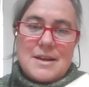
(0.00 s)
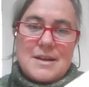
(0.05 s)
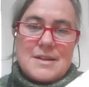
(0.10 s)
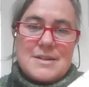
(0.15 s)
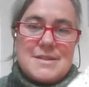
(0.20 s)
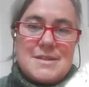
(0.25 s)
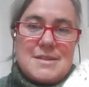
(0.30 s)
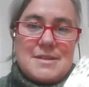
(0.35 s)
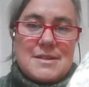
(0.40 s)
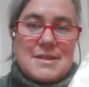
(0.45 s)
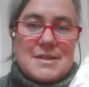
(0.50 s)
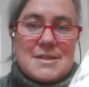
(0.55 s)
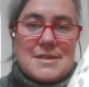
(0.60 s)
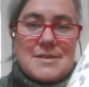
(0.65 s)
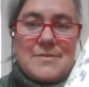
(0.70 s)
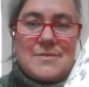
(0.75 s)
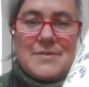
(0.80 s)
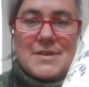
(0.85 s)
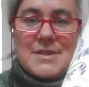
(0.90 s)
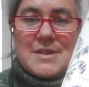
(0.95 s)
and that's
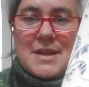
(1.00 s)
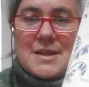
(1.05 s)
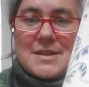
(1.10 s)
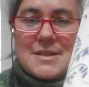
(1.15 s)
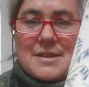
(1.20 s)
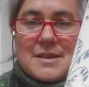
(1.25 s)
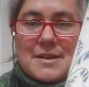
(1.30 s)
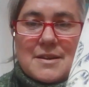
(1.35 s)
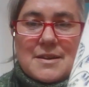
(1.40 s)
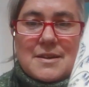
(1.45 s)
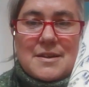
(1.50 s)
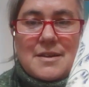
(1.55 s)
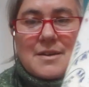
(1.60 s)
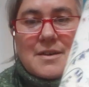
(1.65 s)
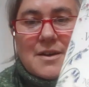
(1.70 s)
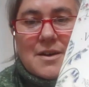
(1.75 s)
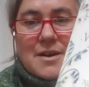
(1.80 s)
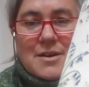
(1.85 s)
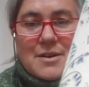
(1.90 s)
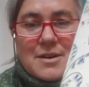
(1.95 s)
this
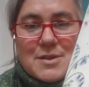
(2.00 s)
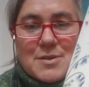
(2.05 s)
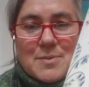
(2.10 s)
fantastic